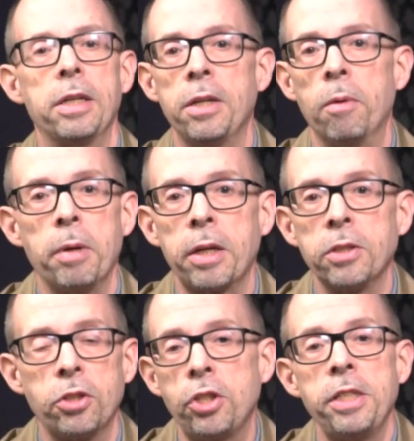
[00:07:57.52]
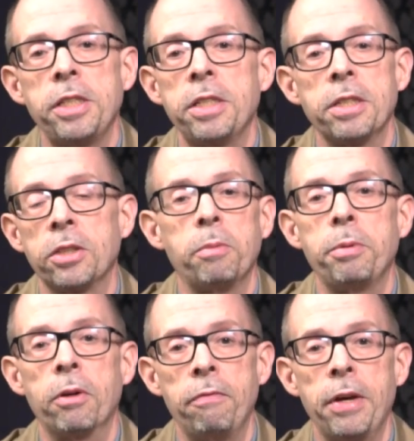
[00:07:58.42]
you know, because she didn't
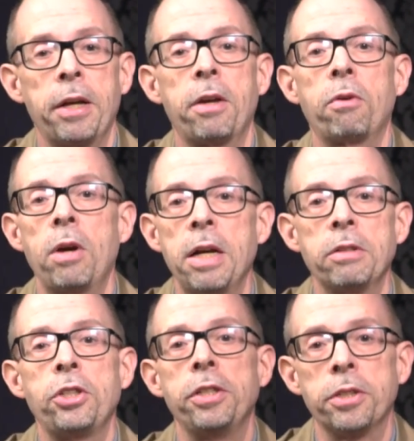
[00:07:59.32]
disappear on Vatican grounds. She